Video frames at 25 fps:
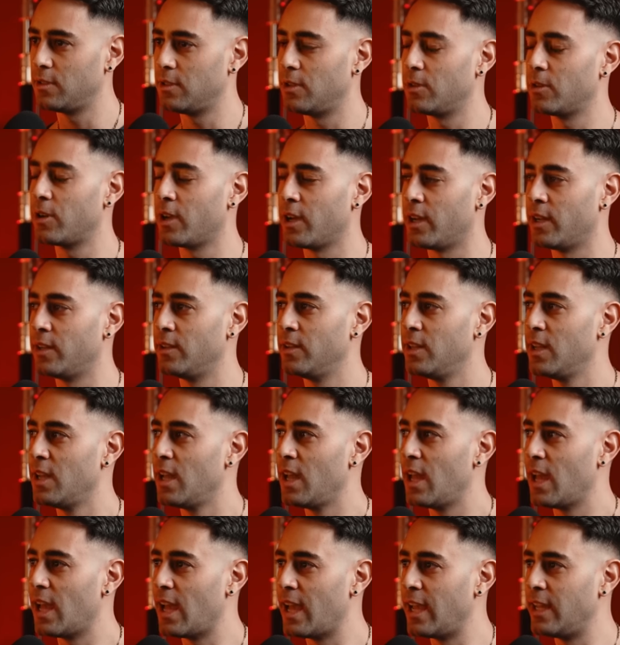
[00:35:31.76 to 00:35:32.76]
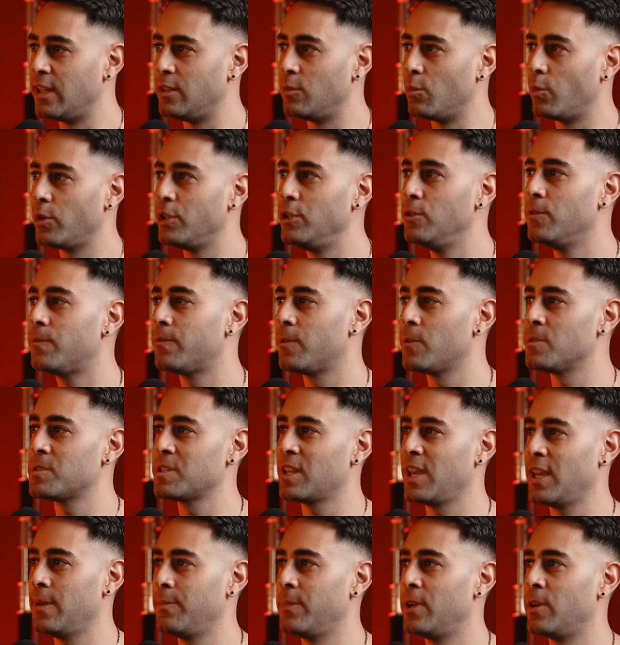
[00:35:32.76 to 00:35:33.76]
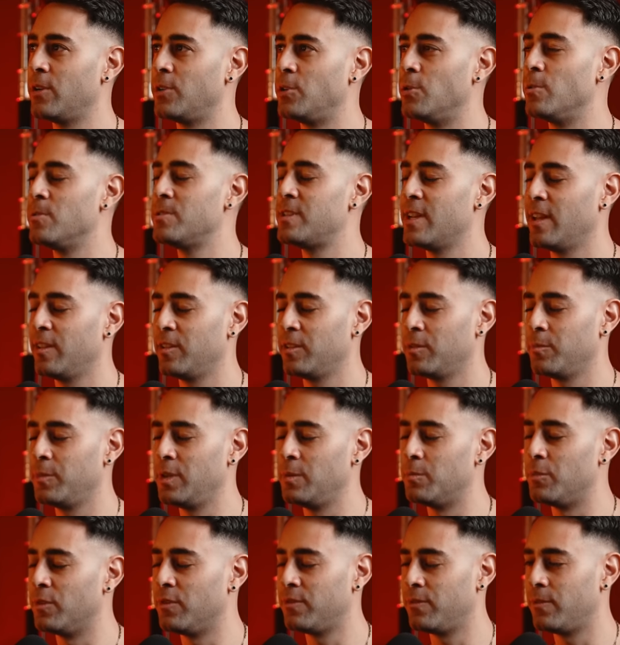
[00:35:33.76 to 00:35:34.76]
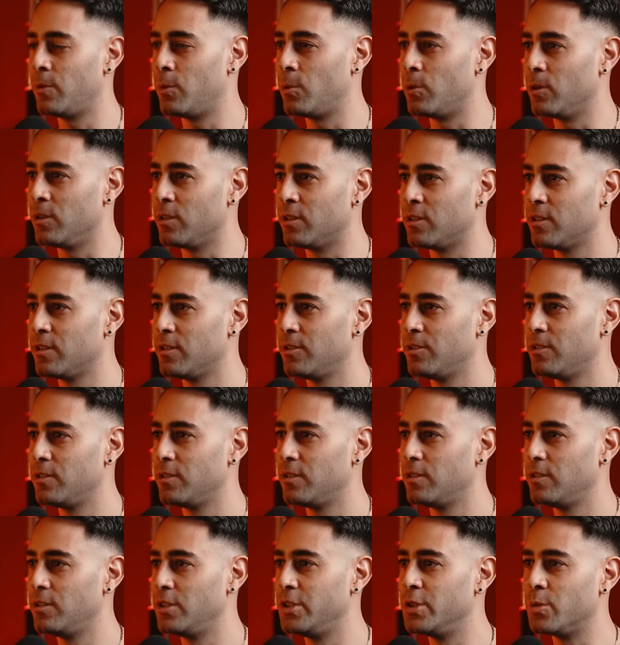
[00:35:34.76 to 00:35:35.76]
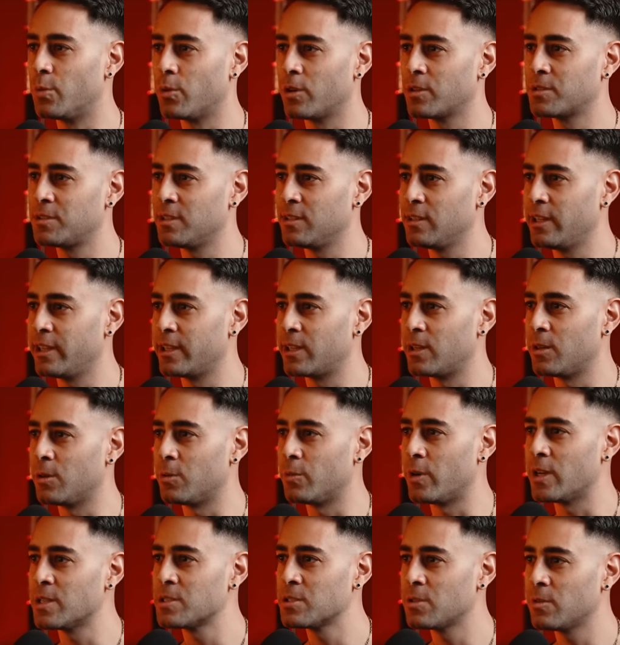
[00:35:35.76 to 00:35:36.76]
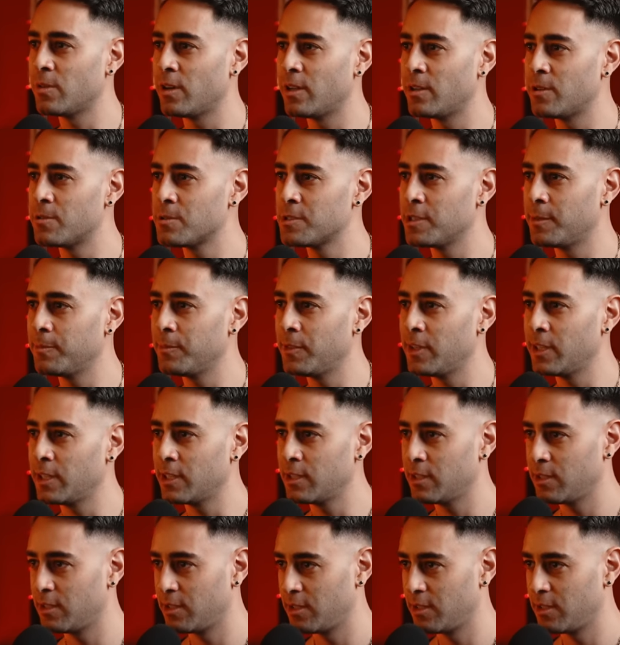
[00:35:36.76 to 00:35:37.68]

Okay. And when you first came here, you were telling me before you worked at like a restaurant or something?